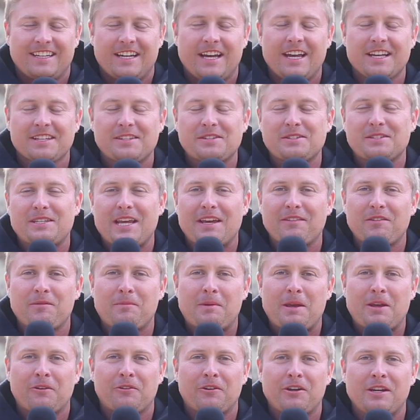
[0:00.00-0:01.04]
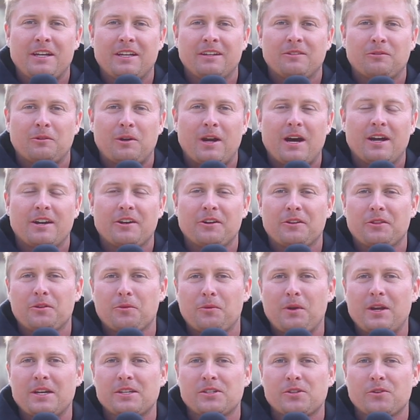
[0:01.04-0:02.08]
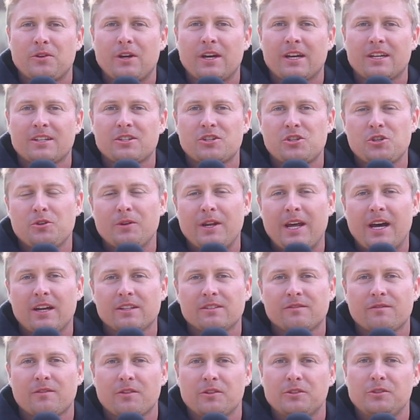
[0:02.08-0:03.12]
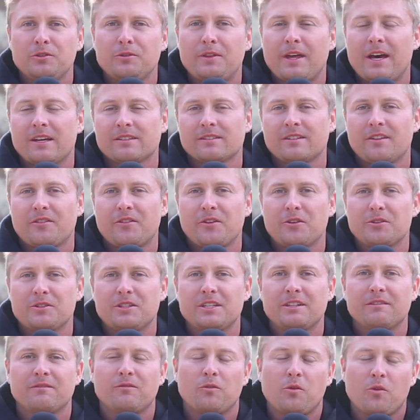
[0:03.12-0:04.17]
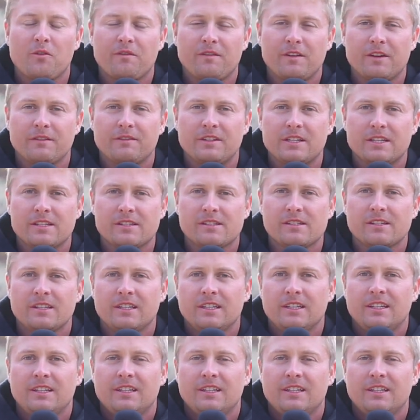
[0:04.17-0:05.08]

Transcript: Hey, this is David Pingree. We're out here at the Racer X shootouts for the 2013 450s.